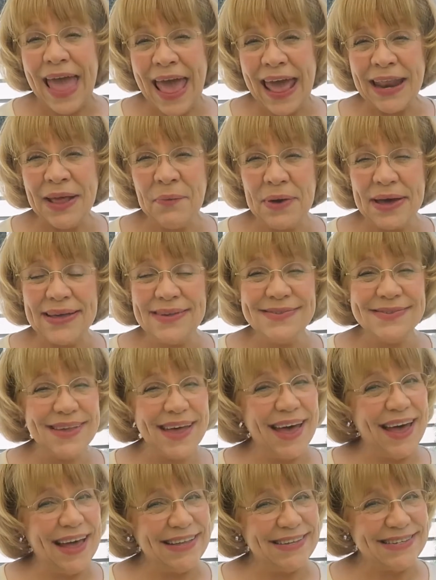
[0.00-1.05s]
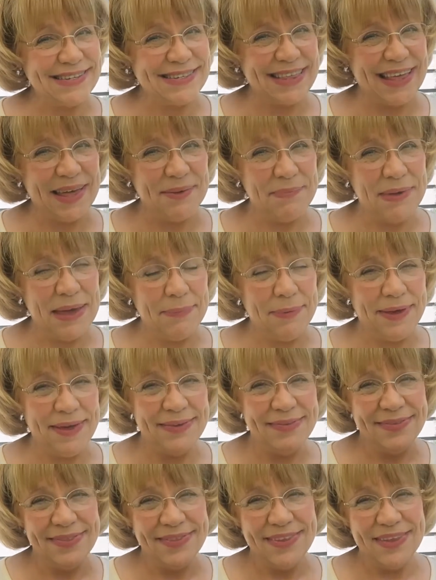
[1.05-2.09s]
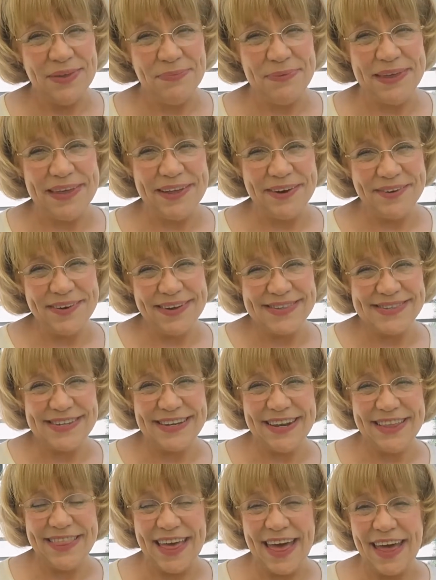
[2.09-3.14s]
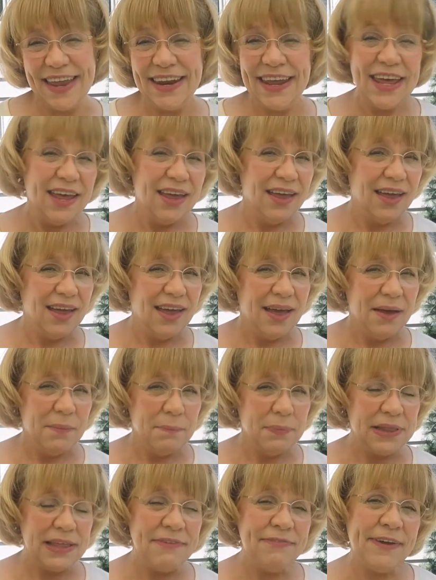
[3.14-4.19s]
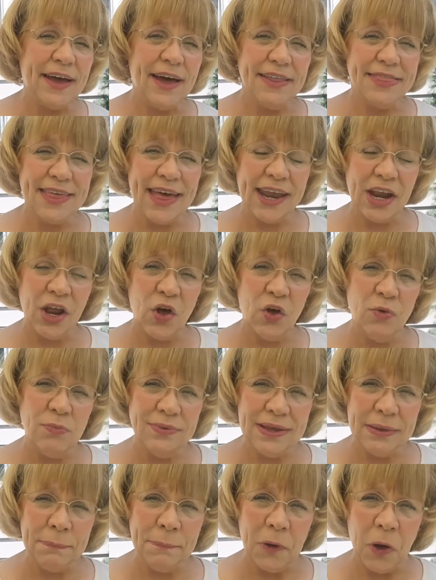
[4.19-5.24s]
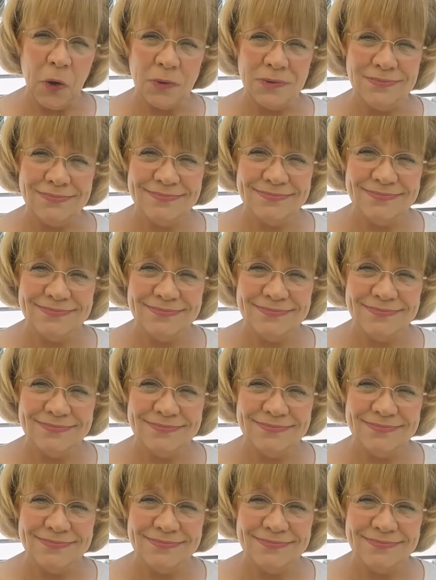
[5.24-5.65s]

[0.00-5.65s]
Anyways, I just thought maybe you'd be interested in that. I believe you got that at Home Depot.